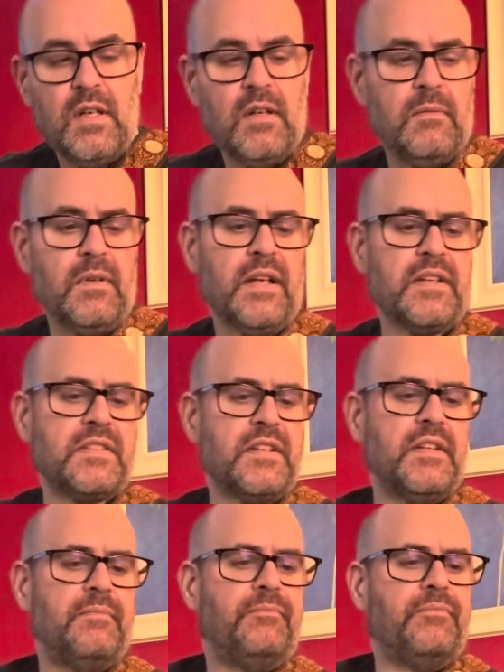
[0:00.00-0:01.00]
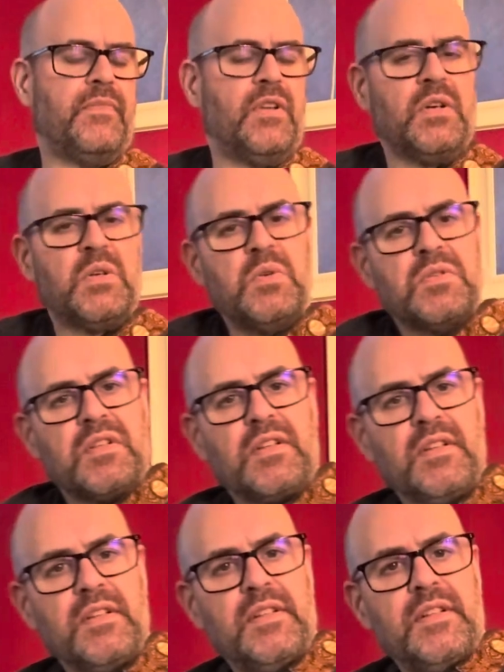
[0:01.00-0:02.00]
Like I said,
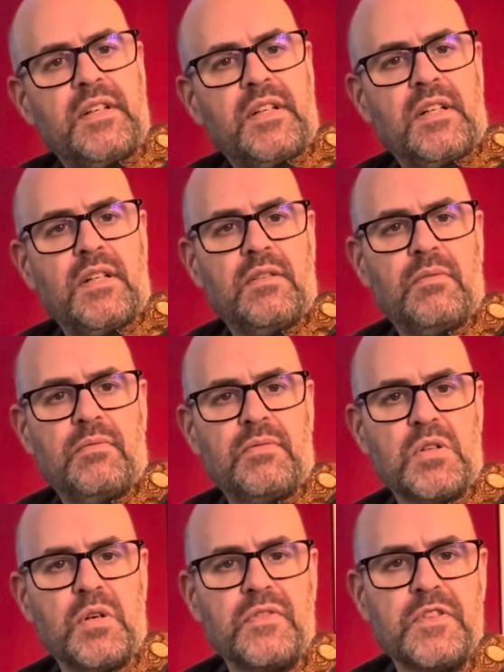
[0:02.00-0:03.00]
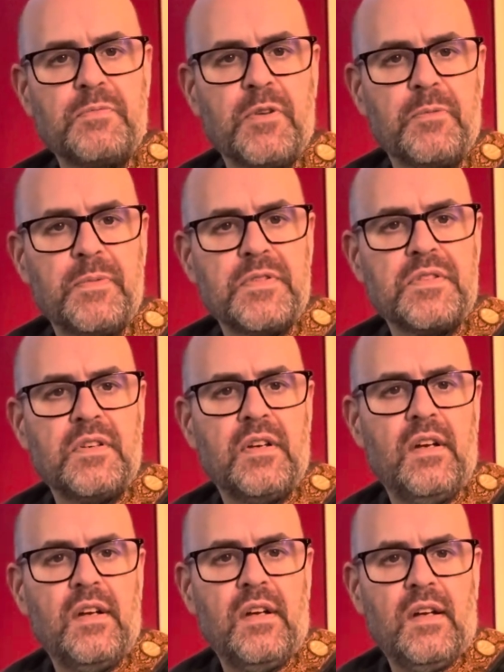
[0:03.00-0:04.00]
acoustically it serves its purpose,
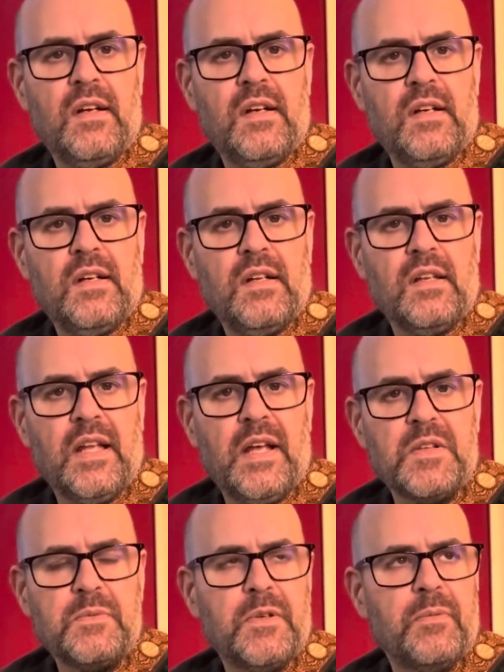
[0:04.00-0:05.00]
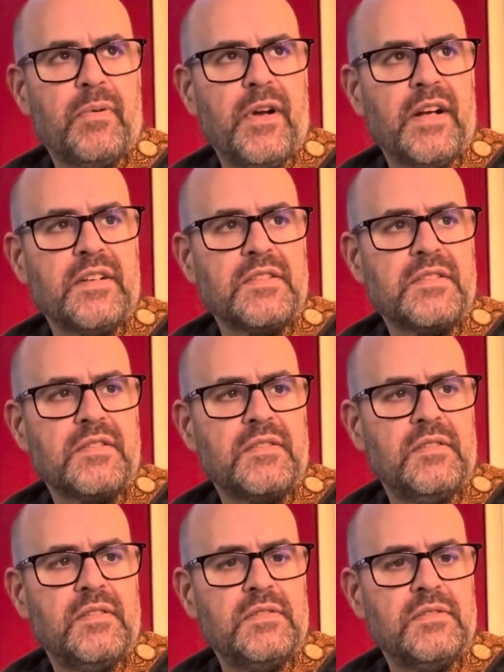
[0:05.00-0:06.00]
allows me to practice.
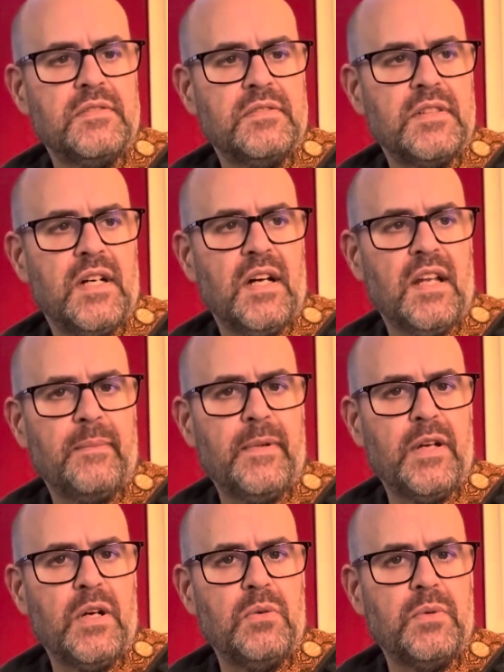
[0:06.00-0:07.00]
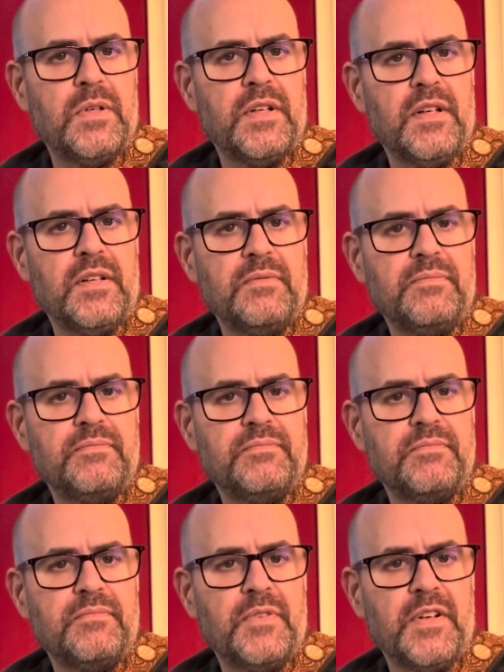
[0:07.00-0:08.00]
Let me know what y'all
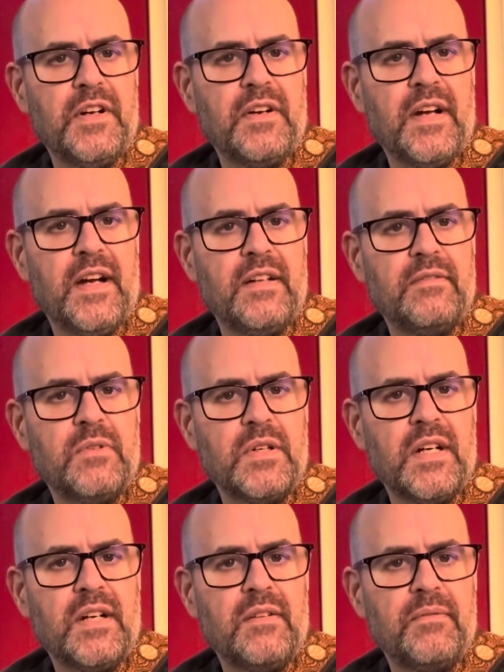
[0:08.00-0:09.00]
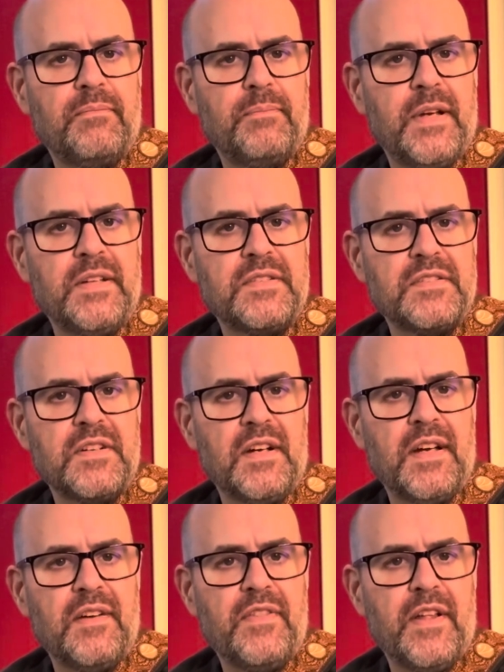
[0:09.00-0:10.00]
got, what kind of basses y'all
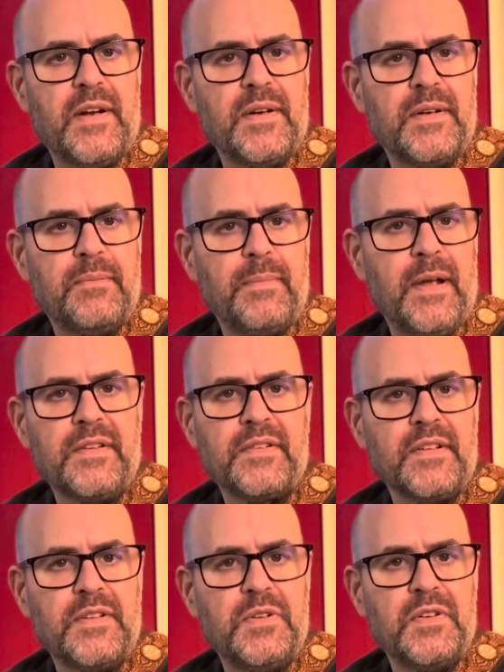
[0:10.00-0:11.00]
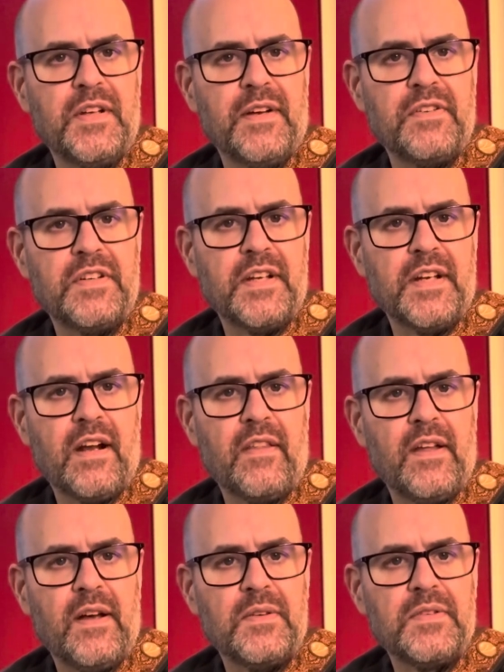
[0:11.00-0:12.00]
have that are basically you could never take out of
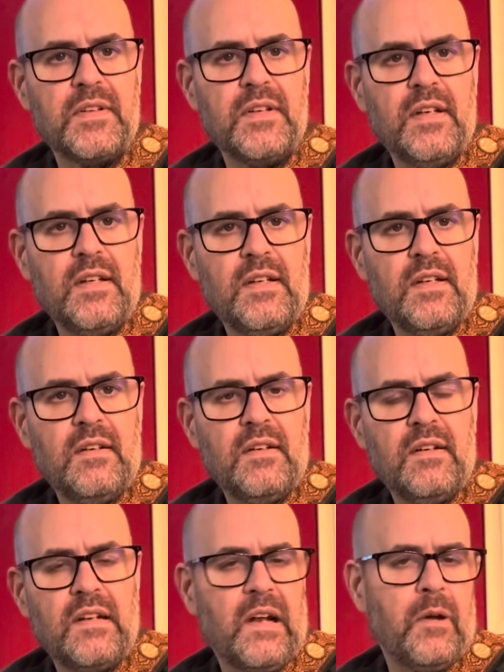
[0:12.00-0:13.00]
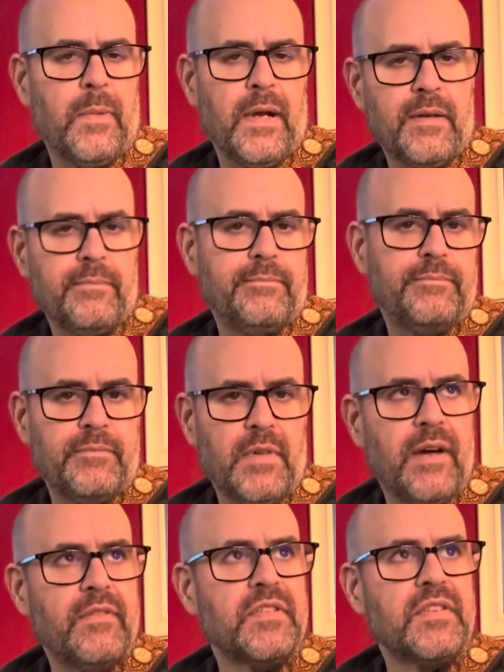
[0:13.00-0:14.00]
the house. And I don't mean
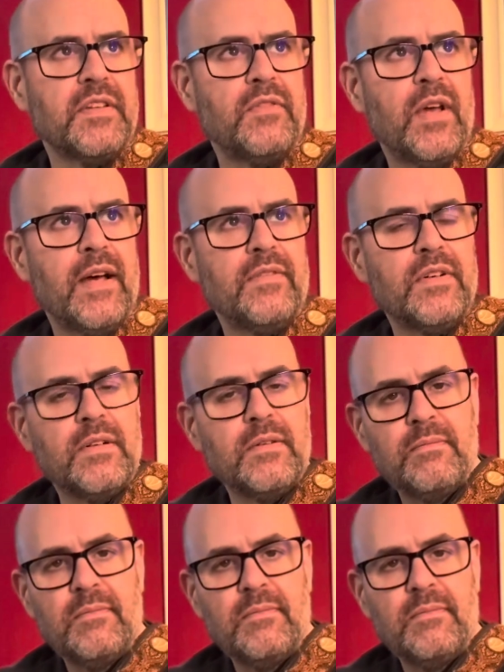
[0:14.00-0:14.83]
obviously if you have a